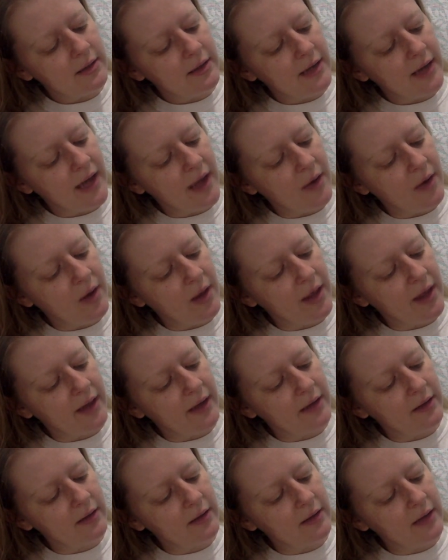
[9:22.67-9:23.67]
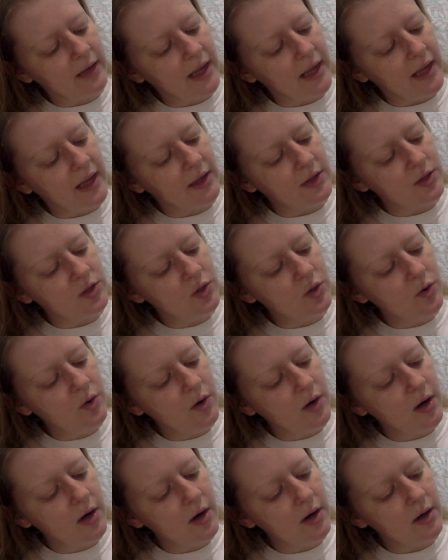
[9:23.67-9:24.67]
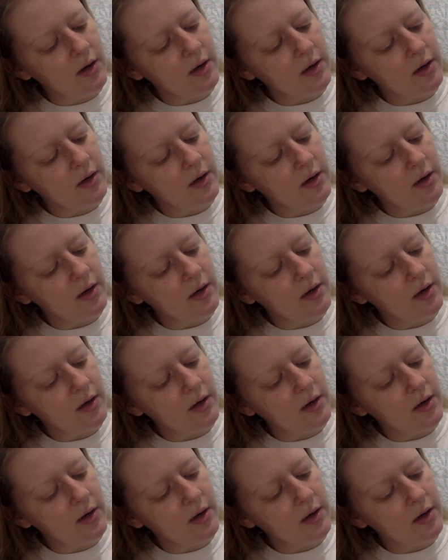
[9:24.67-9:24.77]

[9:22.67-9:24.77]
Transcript: Now I'll add a door,